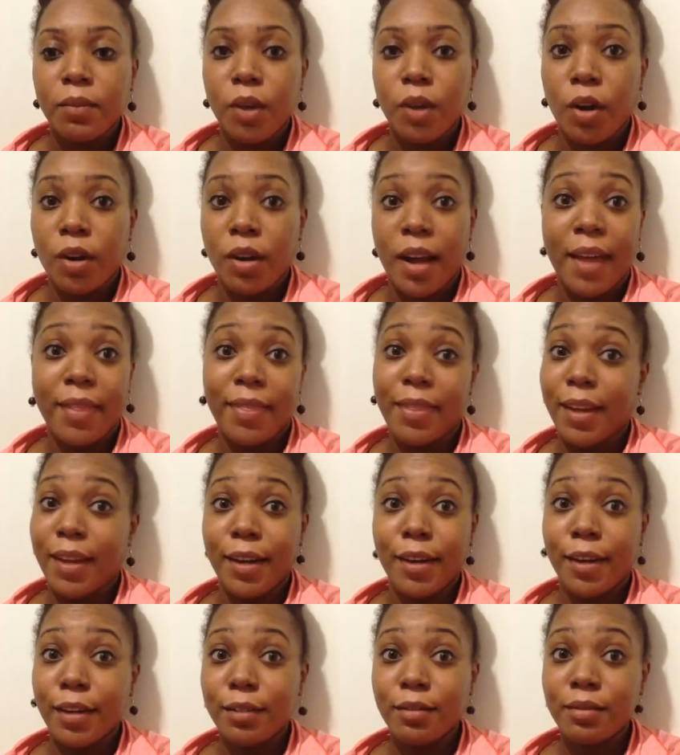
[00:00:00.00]
are not
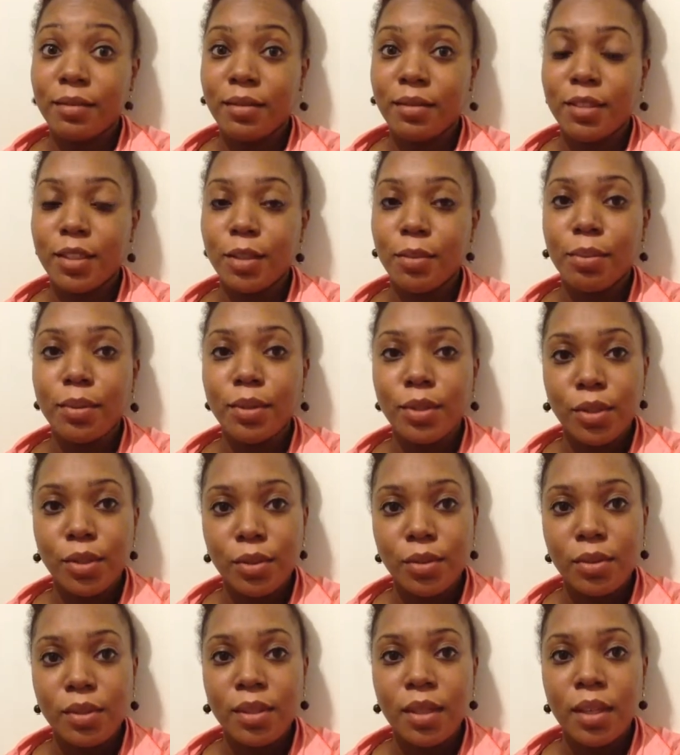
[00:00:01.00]
there to
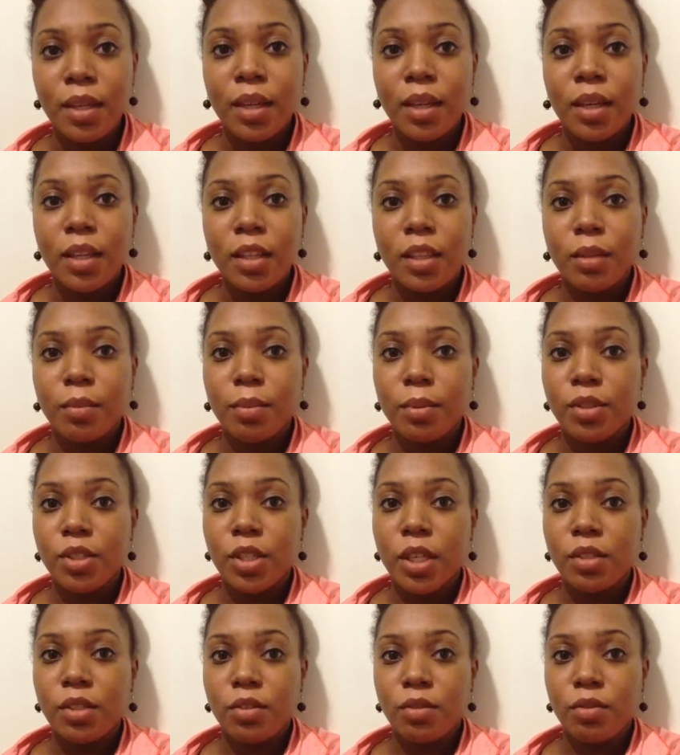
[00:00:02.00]
produce the
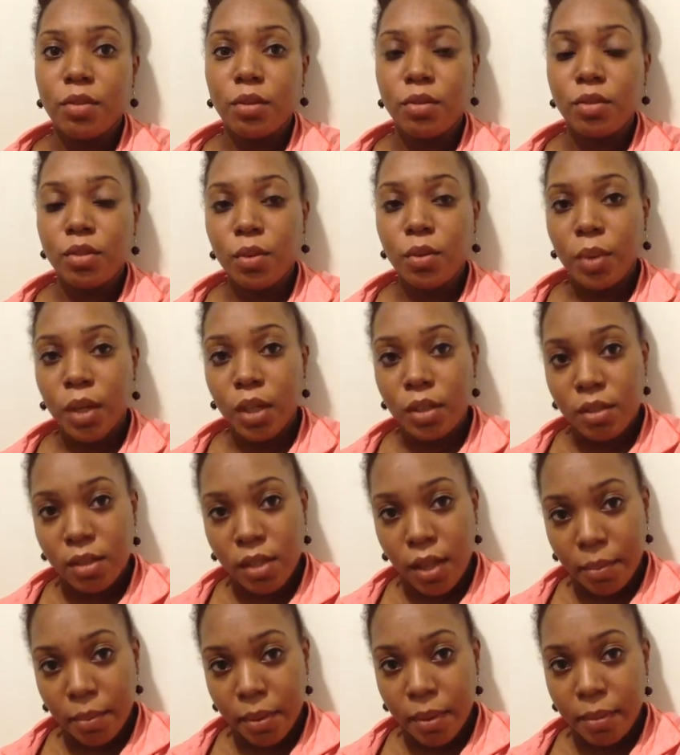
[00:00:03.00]
progesterone. So we are
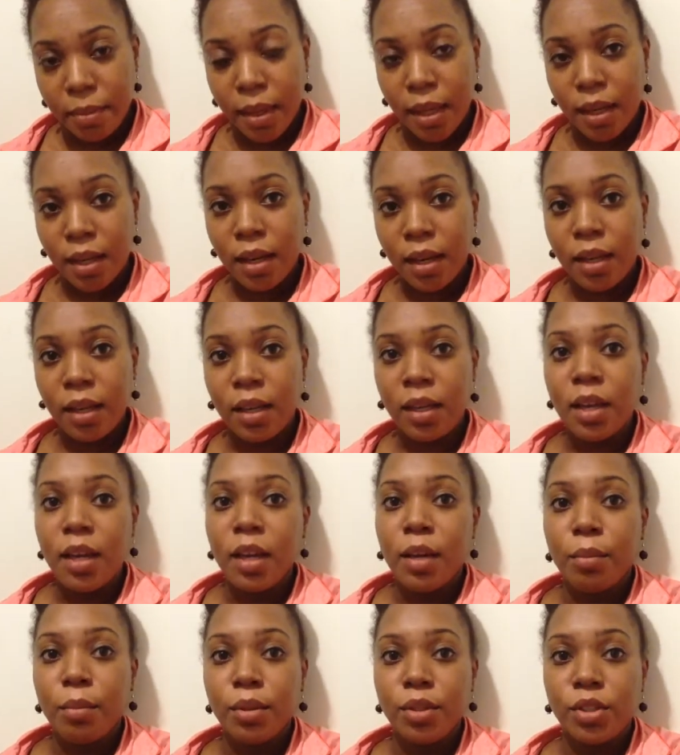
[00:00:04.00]
supplementing
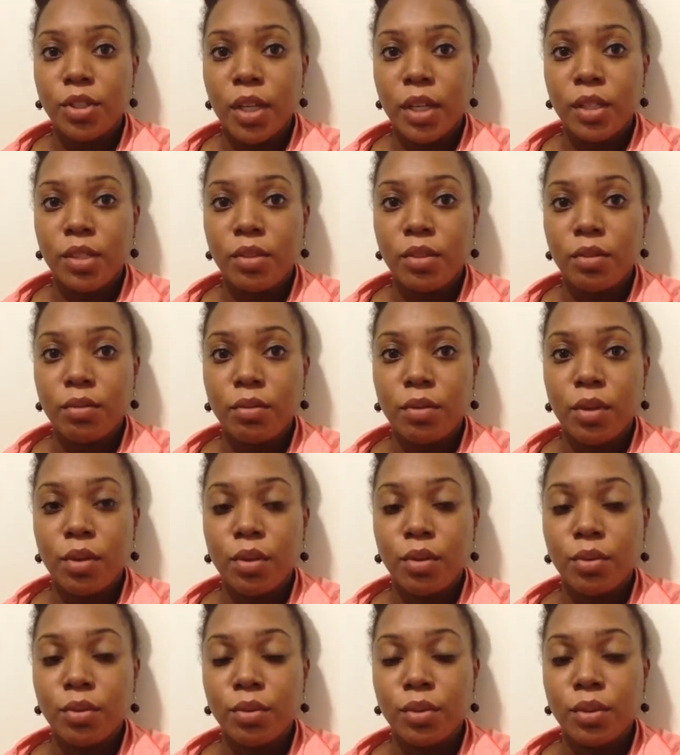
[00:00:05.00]

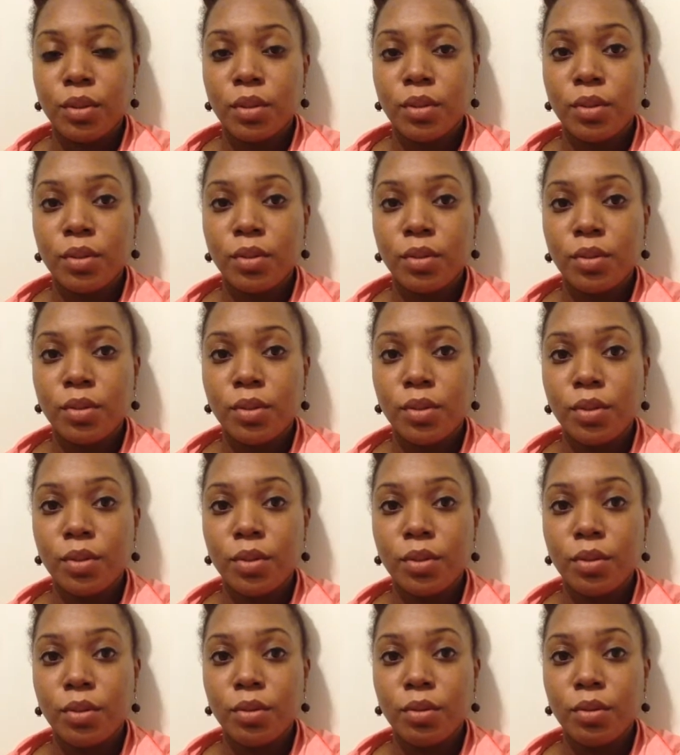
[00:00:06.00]
progesterone
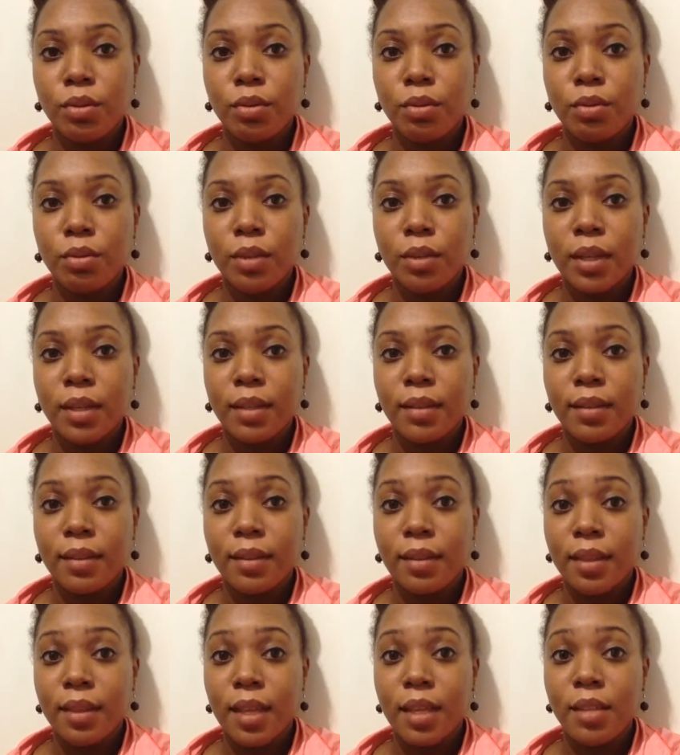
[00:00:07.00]
to
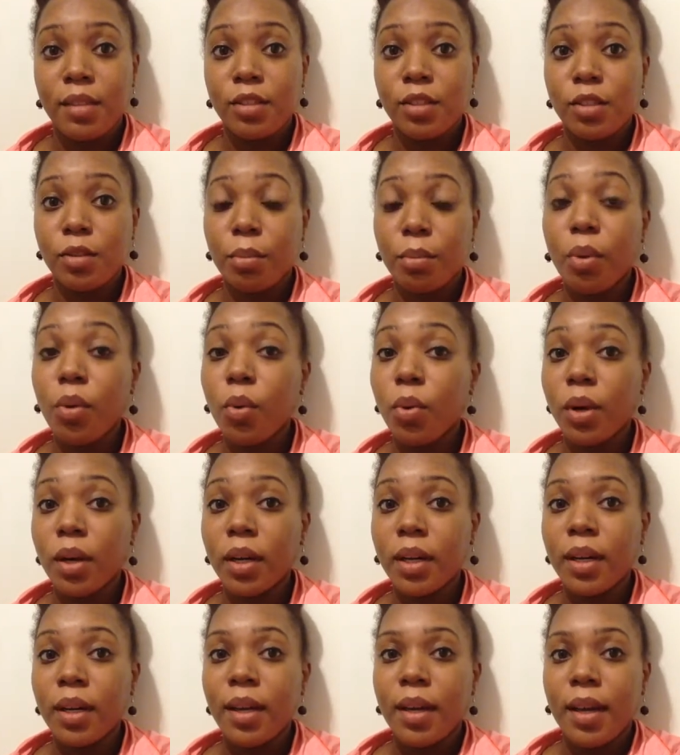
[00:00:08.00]
then
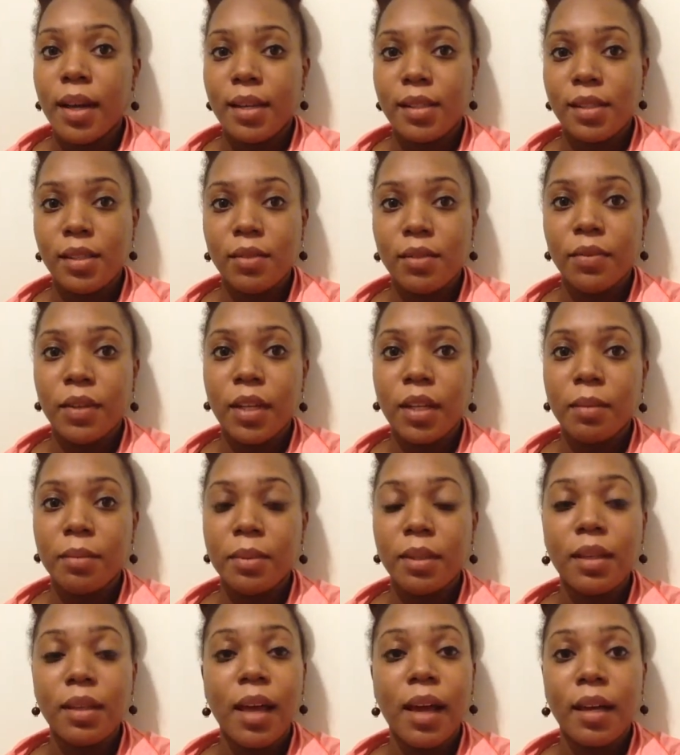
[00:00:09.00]
support and develop
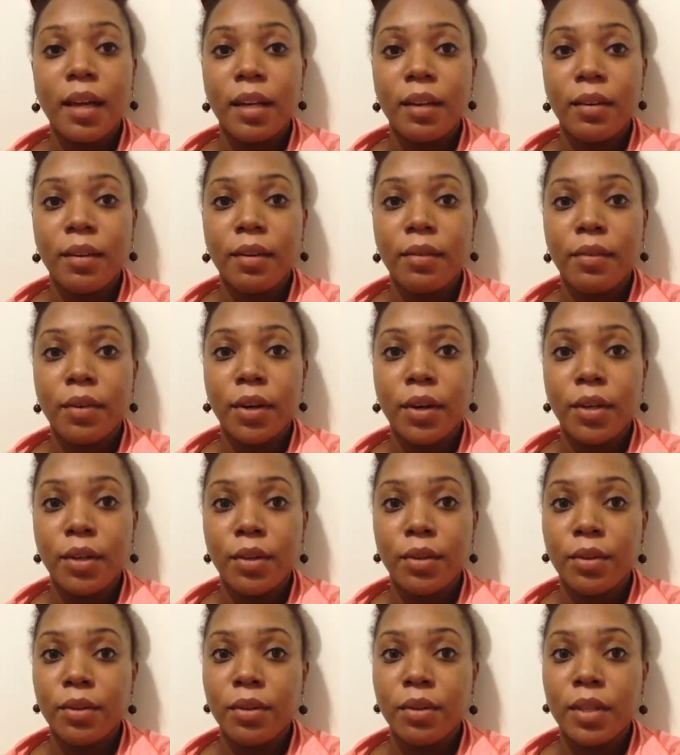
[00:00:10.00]
the lining of our
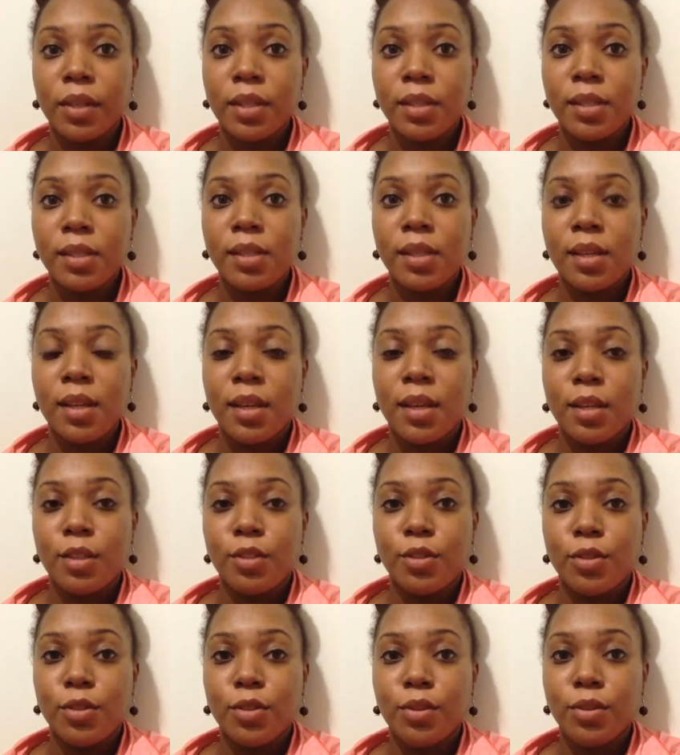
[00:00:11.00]
uterus
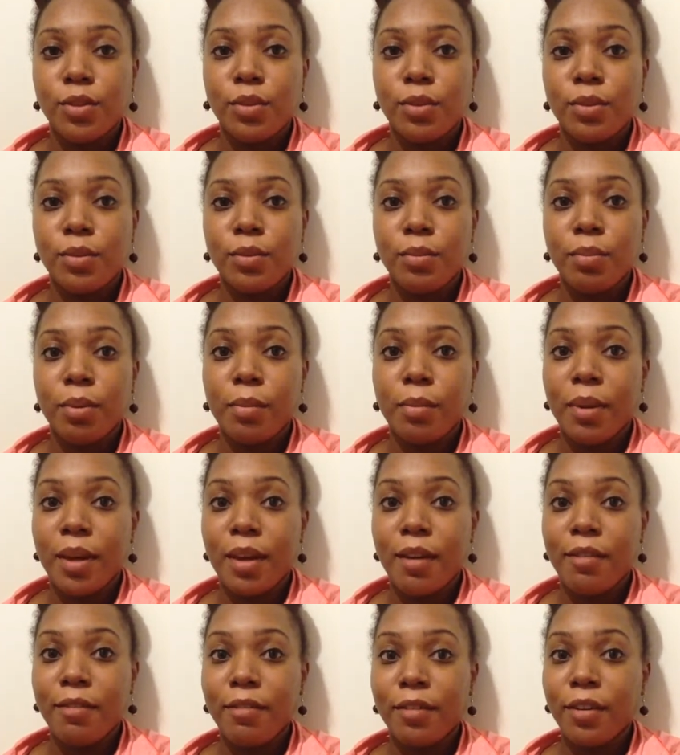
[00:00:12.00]
to
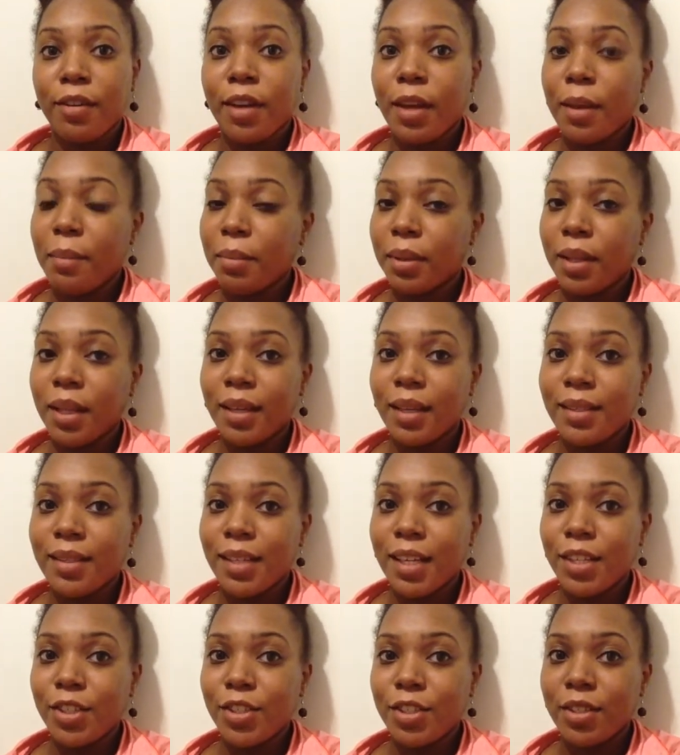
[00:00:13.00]
prepare for
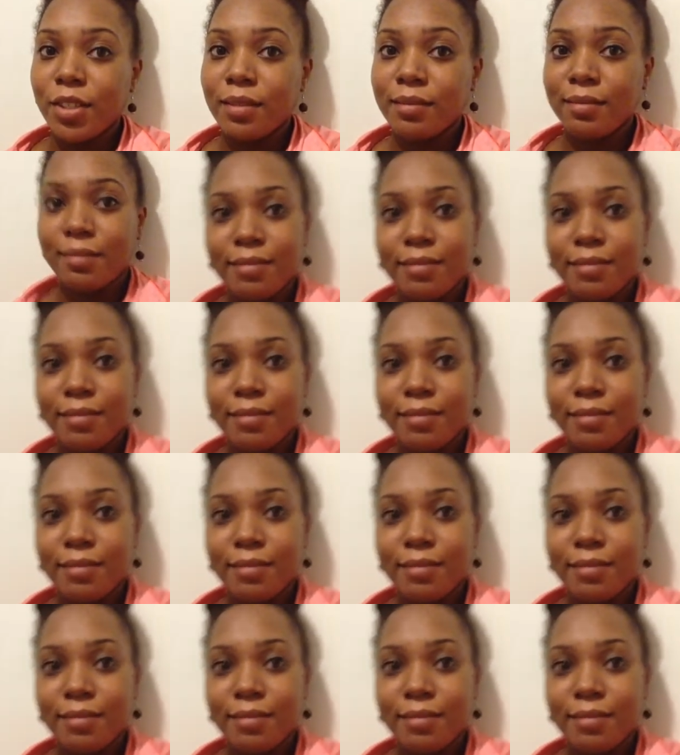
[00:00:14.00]
implantation.